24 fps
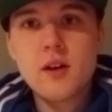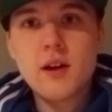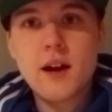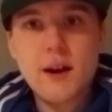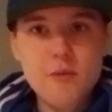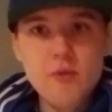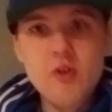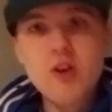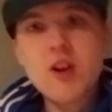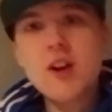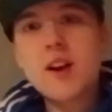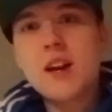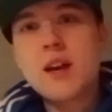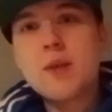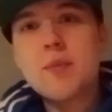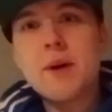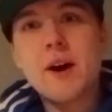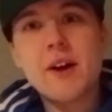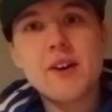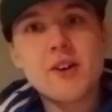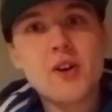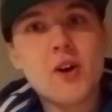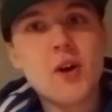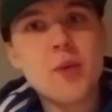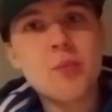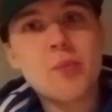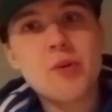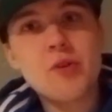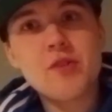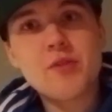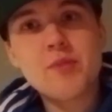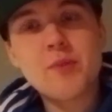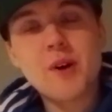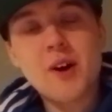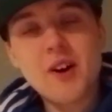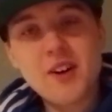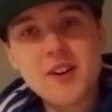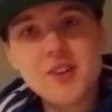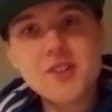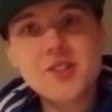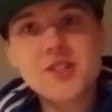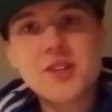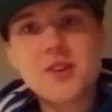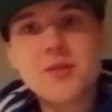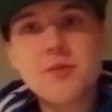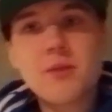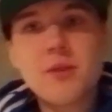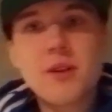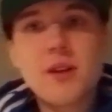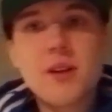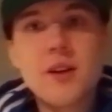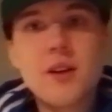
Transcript: And we're already about 9 points behind you.